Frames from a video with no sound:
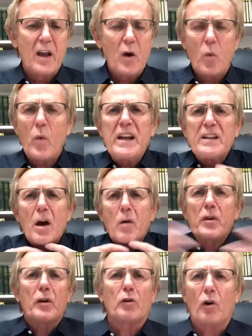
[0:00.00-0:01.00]
we know
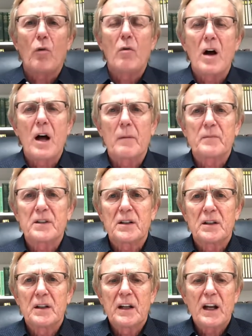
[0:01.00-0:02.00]
they're corrupt,
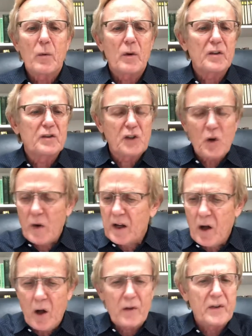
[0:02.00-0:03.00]
and we're doing
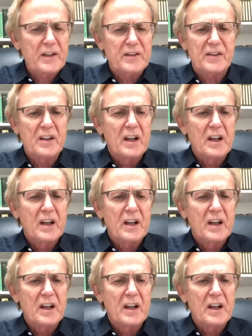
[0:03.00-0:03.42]
all this.